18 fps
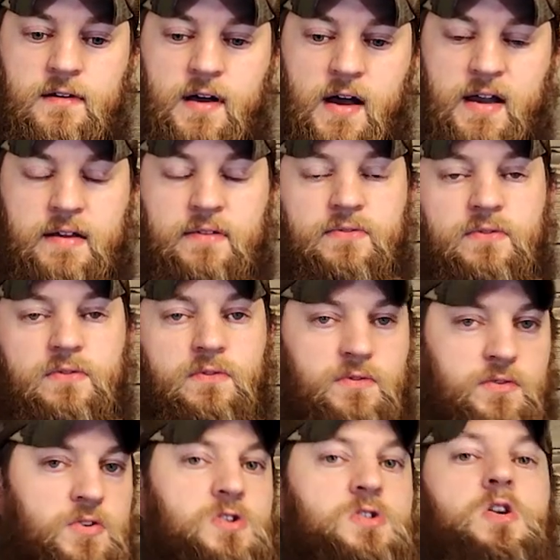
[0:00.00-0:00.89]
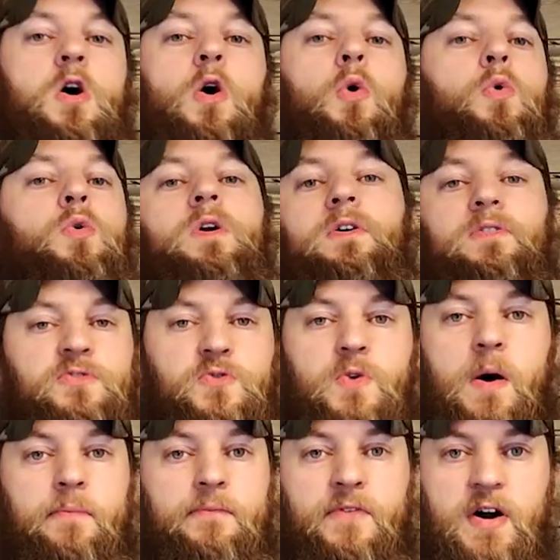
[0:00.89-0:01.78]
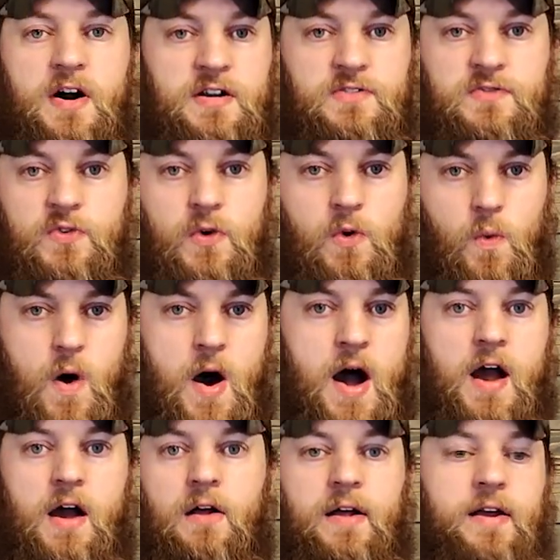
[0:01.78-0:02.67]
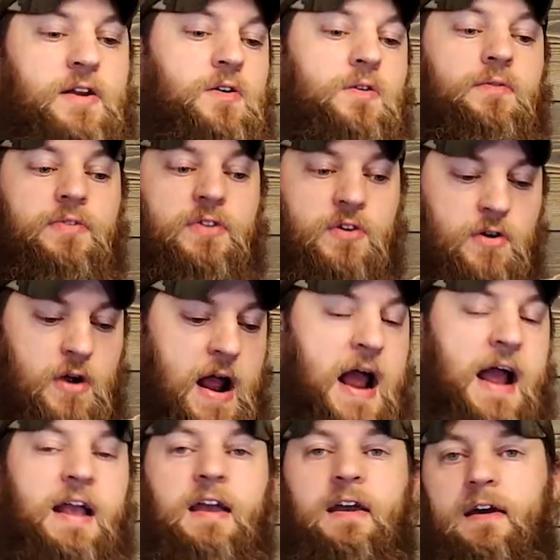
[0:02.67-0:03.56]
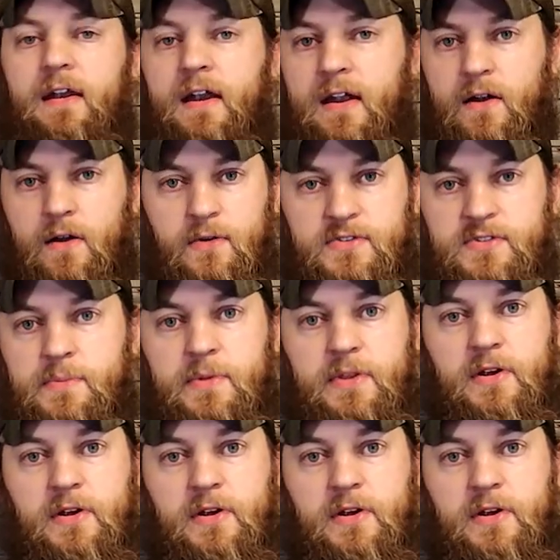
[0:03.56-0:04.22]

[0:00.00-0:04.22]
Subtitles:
I've known of Swampfox for a while. I know the Kraken, I know some